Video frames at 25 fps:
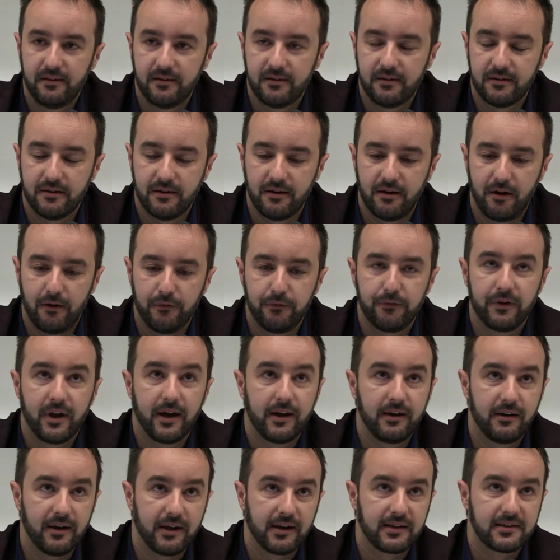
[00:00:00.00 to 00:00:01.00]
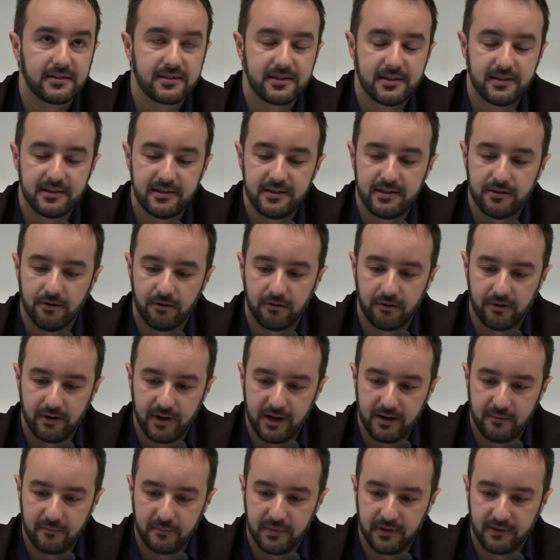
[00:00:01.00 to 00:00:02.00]
offline like CD
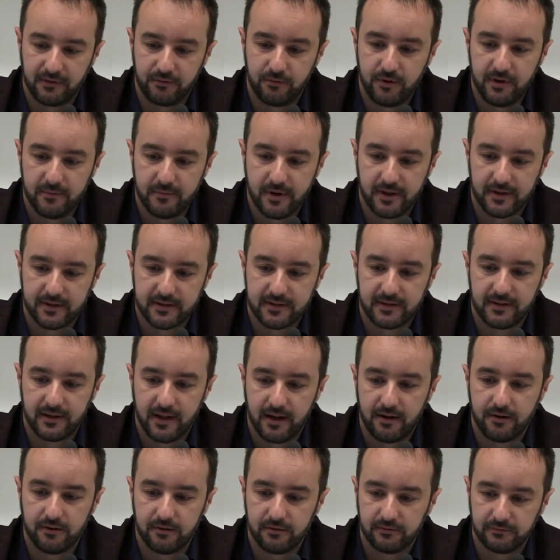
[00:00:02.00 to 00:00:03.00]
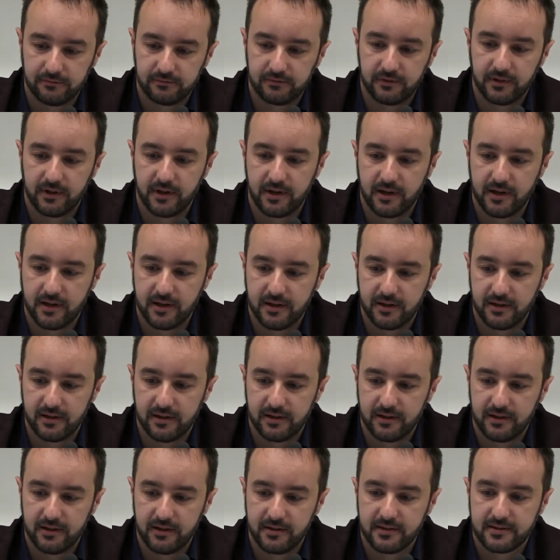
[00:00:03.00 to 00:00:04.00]
or MP3, but now
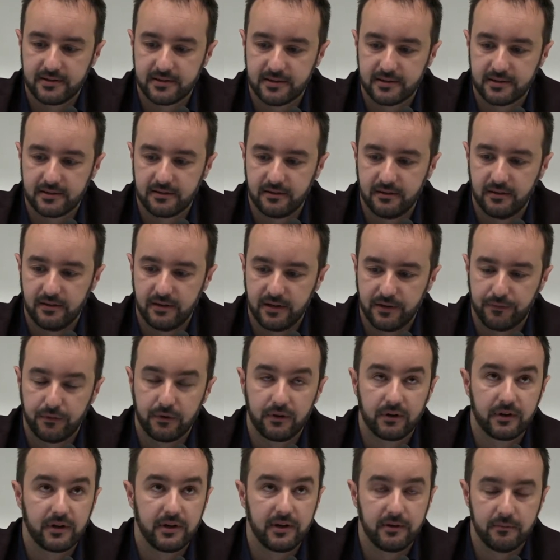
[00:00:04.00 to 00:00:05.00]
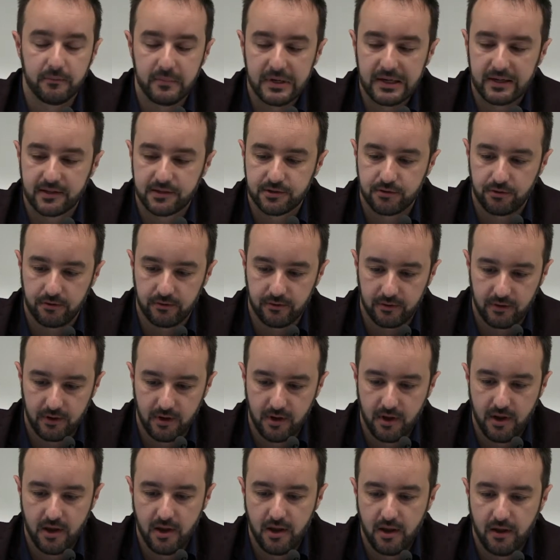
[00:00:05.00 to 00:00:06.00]
it's definitely a big
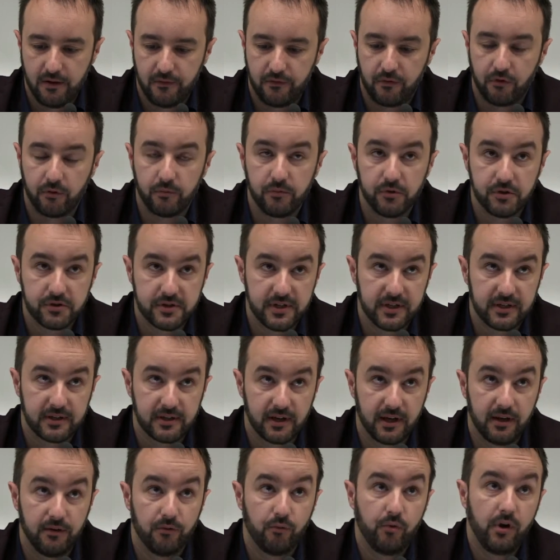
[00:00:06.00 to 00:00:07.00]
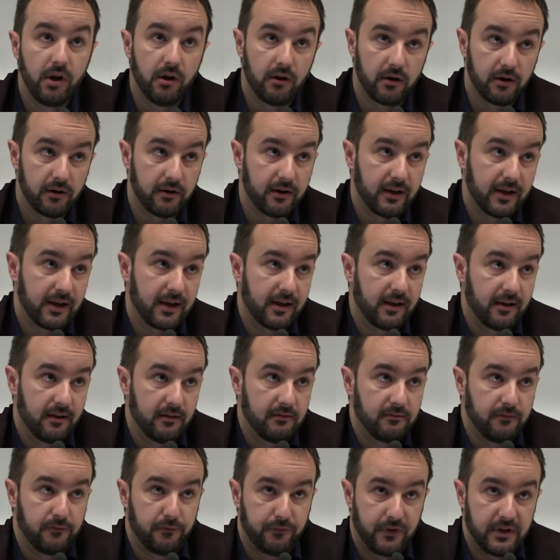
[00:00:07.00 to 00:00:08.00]
turn for music, and we are
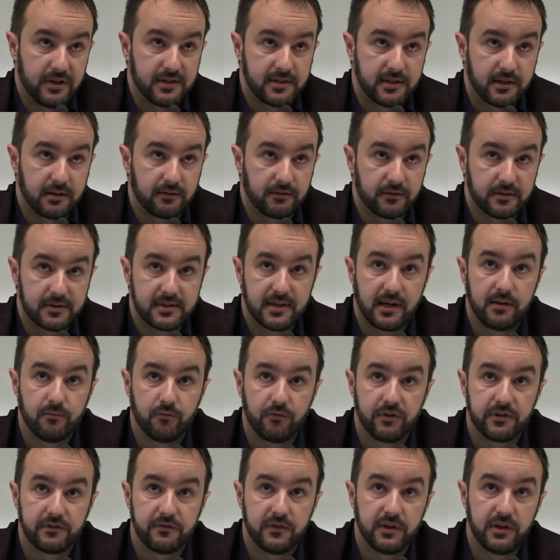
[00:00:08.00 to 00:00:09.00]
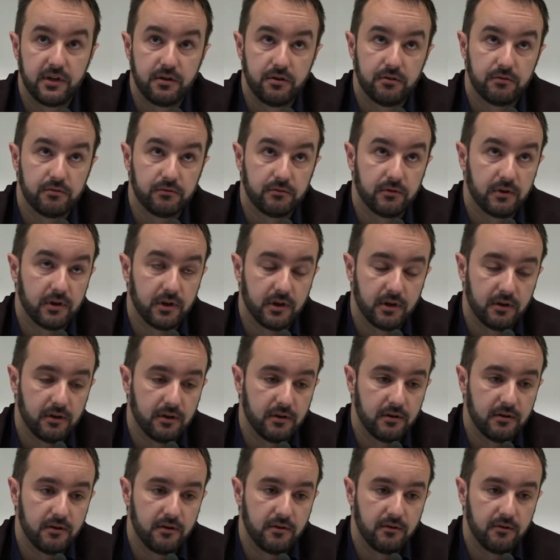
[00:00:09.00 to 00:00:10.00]
facing the same with video.
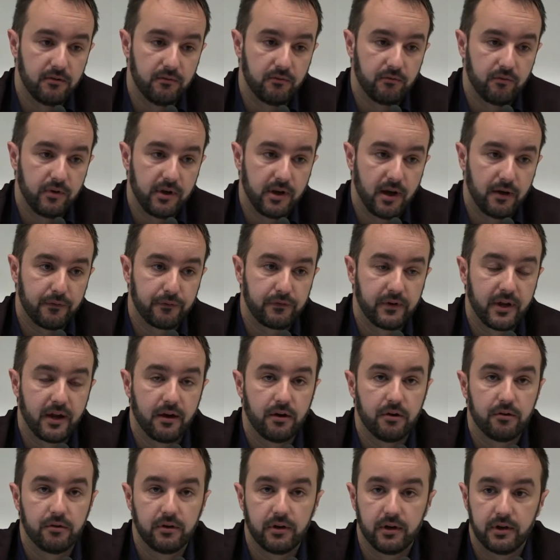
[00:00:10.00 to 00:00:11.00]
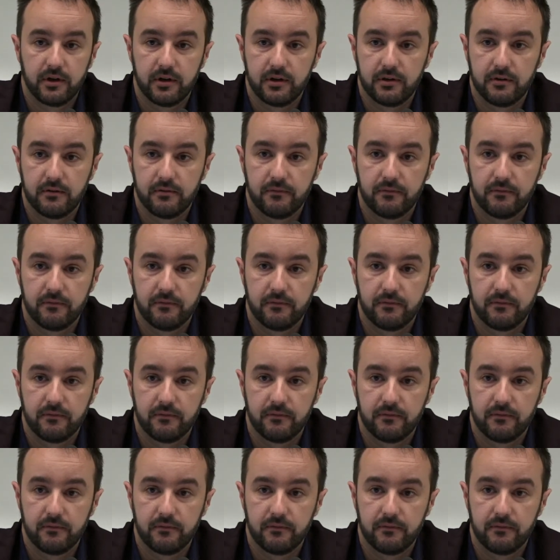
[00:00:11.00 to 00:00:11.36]
We have now,